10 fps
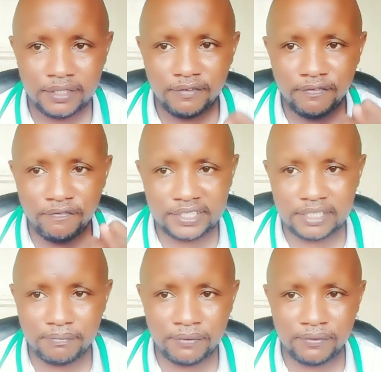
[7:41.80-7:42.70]

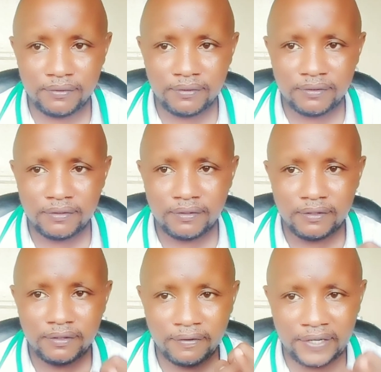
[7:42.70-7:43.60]
Visible
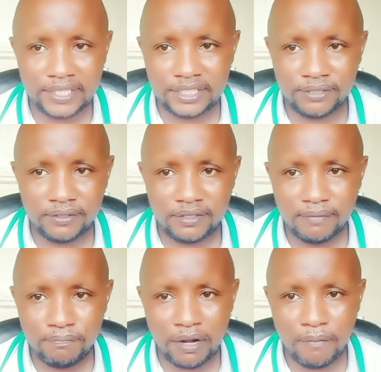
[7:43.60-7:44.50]

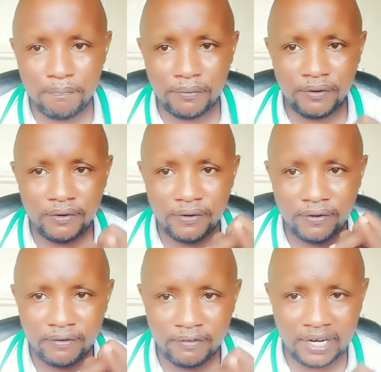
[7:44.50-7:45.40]
radiant purple
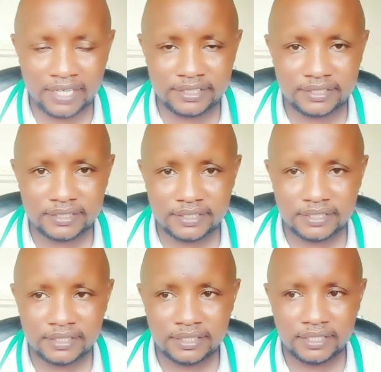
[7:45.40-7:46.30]
rash
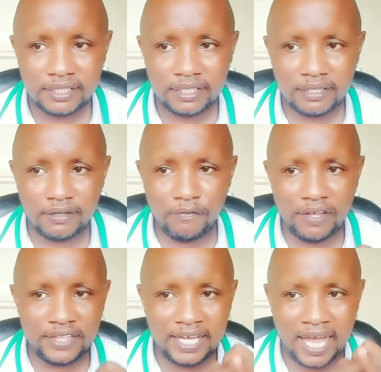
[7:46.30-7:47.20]
over
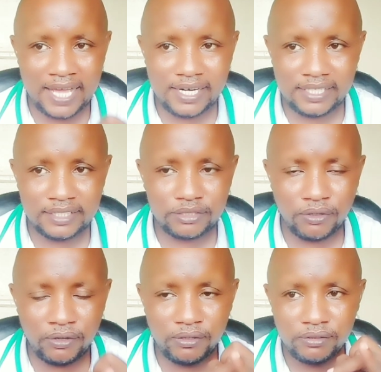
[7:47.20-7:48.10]
the eyelids
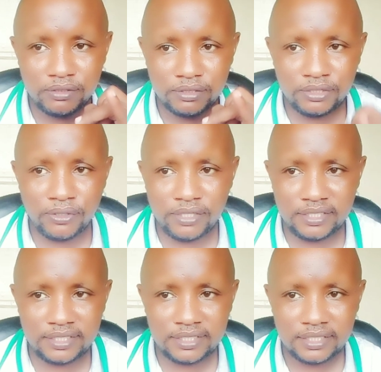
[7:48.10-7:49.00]
or
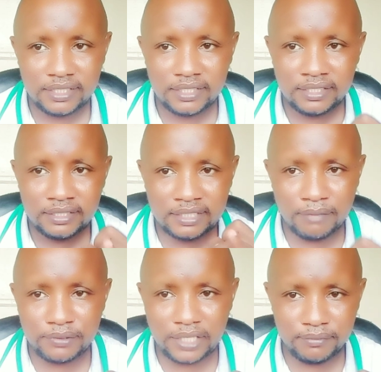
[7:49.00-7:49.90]
joints,
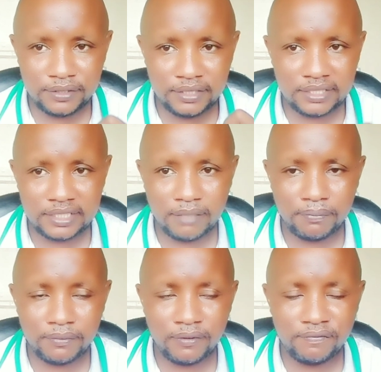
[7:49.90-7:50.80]
sometimes in the shape
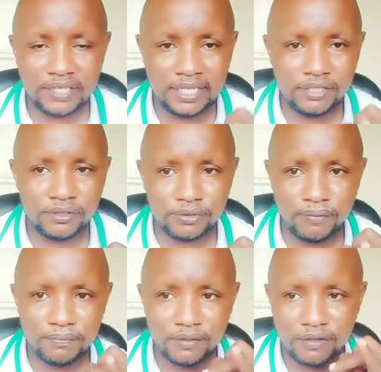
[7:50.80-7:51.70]
of
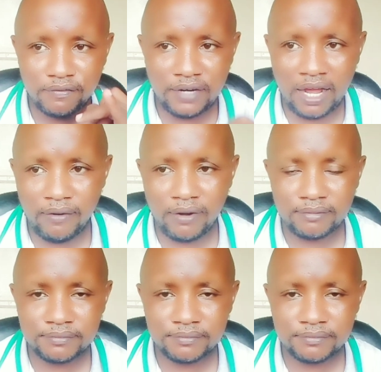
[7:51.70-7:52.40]
heliotrope flower.